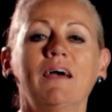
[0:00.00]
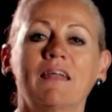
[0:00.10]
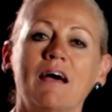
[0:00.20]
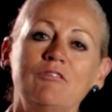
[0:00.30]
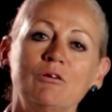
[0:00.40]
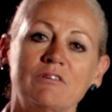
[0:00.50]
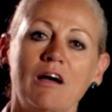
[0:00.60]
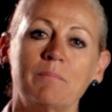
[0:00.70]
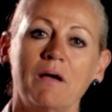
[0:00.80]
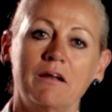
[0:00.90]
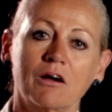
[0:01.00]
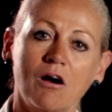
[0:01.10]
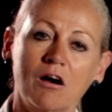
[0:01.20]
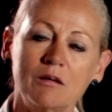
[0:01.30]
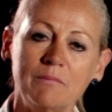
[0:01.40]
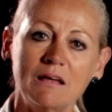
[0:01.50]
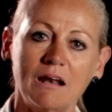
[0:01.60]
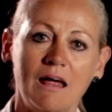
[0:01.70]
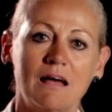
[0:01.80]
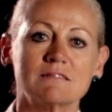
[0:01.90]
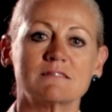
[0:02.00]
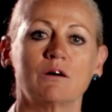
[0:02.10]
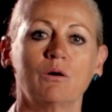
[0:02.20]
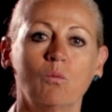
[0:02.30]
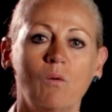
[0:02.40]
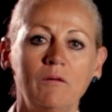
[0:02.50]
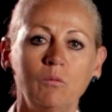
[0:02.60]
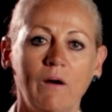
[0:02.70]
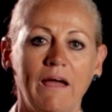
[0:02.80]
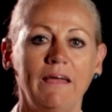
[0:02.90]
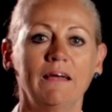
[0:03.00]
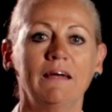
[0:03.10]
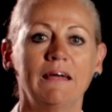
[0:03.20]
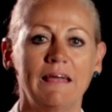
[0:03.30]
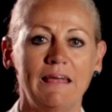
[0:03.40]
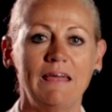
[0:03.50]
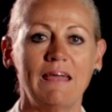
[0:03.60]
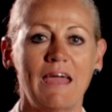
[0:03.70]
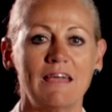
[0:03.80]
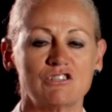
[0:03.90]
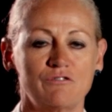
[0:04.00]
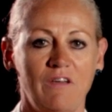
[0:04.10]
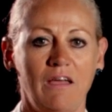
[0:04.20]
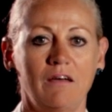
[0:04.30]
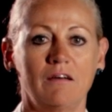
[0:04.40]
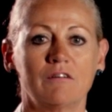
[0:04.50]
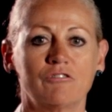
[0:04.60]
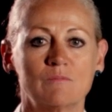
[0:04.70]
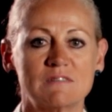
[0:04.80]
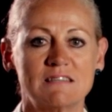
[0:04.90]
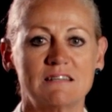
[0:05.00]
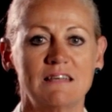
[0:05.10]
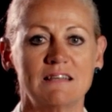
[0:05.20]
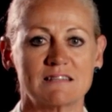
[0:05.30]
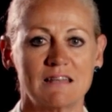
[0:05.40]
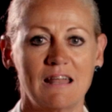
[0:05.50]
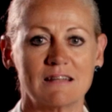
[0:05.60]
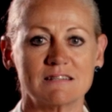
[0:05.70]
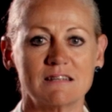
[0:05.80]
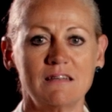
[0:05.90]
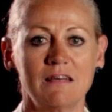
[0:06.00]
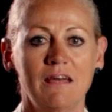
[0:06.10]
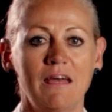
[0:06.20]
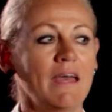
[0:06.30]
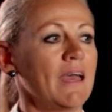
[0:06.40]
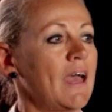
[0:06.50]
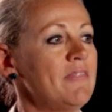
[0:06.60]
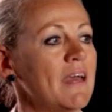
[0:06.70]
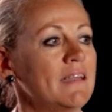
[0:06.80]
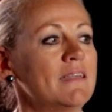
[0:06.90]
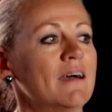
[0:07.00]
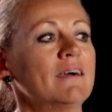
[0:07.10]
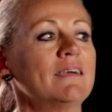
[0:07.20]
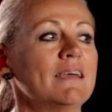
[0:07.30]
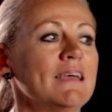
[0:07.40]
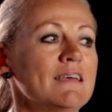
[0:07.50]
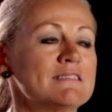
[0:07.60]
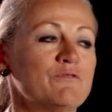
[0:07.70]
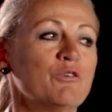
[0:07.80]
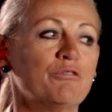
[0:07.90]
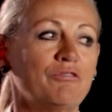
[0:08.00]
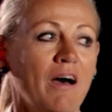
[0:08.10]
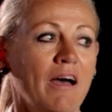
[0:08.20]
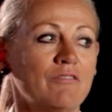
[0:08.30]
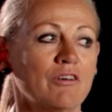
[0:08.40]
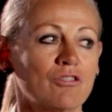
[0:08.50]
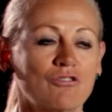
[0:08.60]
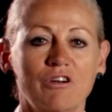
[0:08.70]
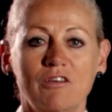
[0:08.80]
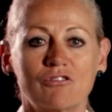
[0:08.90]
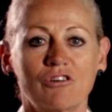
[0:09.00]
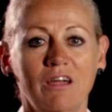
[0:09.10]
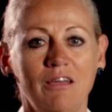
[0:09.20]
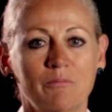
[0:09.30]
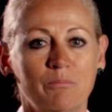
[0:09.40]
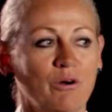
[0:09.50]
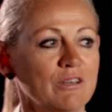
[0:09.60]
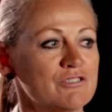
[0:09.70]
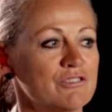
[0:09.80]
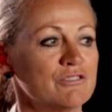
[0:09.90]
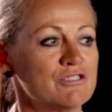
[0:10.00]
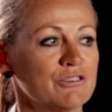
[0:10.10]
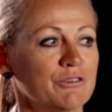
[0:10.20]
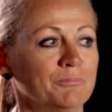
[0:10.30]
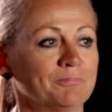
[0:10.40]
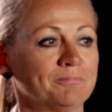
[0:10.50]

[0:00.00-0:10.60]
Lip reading: and I've looked up an economy class one-way EH fare from Sydney to London, and that NUC is 4533.22.